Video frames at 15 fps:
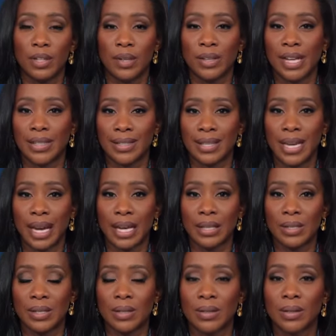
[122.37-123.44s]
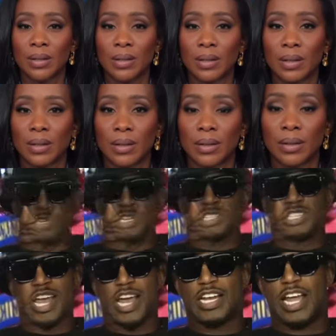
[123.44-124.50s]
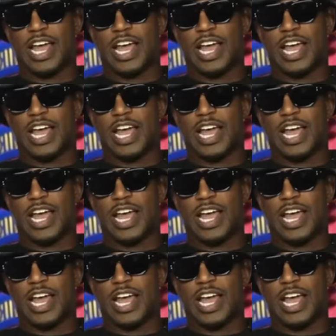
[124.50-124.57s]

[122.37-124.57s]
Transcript: Do you think that's the case? Who the